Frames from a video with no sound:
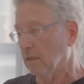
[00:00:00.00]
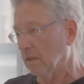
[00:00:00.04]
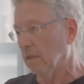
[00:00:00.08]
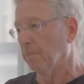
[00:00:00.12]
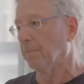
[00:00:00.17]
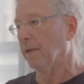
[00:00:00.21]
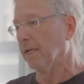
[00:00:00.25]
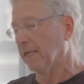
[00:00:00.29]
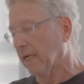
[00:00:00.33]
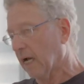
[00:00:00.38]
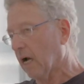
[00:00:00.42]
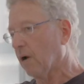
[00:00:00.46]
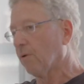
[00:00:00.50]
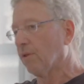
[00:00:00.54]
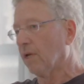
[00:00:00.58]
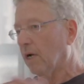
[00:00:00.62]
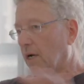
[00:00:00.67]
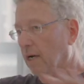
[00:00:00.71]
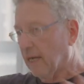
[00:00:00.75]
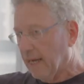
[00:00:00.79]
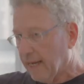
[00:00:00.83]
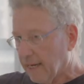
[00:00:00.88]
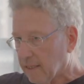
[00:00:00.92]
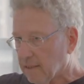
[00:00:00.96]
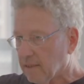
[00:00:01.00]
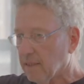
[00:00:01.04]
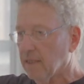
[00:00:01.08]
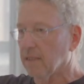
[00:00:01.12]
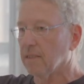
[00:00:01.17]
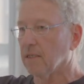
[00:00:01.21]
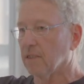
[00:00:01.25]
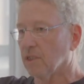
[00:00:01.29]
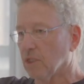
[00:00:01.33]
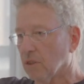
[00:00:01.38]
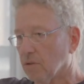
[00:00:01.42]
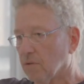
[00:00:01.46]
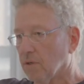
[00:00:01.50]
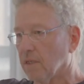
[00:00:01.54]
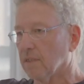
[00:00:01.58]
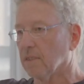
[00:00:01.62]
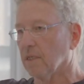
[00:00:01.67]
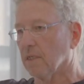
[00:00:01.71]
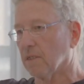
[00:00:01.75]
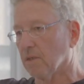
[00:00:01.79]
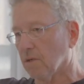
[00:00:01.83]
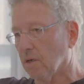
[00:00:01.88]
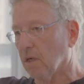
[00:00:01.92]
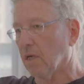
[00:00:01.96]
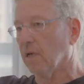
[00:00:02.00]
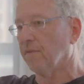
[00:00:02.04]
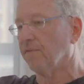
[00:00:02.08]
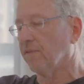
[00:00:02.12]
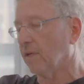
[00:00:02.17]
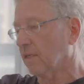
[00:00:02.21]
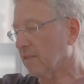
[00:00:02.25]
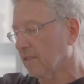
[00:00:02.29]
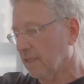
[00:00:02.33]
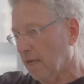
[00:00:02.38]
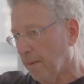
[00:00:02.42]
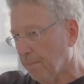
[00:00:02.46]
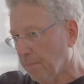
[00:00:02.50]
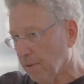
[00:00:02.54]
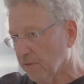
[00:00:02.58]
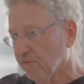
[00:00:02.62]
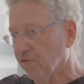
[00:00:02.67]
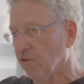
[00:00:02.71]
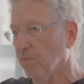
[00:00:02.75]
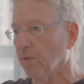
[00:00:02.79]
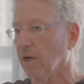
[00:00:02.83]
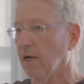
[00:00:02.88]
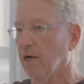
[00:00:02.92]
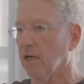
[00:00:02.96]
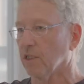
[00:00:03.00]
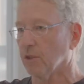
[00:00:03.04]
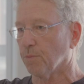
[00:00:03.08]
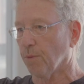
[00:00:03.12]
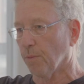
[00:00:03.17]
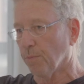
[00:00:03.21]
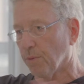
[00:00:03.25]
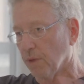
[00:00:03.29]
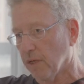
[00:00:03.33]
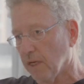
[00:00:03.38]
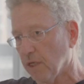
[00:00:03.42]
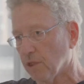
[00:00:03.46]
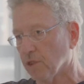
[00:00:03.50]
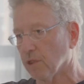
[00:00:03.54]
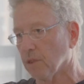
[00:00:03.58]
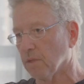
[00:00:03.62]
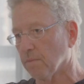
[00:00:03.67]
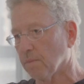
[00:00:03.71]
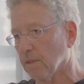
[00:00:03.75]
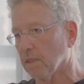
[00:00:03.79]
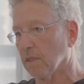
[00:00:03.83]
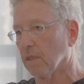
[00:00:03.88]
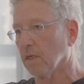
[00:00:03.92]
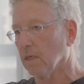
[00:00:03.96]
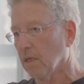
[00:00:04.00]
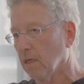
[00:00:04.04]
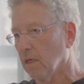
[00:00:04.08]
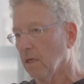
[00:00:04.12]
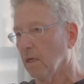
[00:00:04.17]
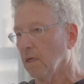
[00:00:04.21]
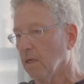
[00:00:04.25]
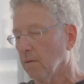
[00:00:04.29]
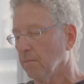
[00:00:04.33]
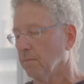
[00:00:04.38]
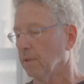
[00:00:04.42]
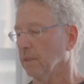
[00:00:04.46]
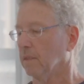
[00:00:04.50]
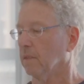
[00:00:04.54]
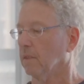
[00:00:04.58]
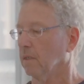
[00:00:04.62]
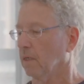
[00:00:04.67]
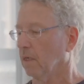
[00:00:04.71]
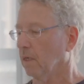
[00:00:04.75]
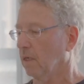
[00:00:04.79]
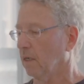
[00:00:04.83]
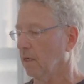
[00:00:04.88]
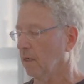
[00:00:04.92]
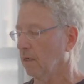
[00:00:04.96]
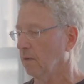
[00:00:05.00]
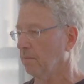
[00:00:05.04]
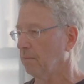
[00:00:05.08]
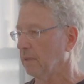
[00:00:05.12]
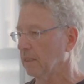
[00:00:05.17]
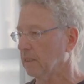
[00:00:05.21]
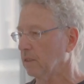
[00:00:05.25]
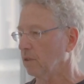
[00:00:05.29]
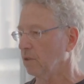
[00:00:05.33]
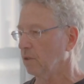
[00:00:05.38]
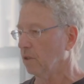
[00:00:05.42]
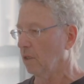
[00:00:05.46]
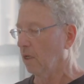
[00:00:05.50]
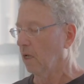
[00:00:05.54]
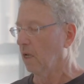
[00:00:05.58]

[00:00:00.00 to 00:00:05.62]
depending how they're elected, et cetera, et cetera, if they're sampled from a large population, but, but, uh, but,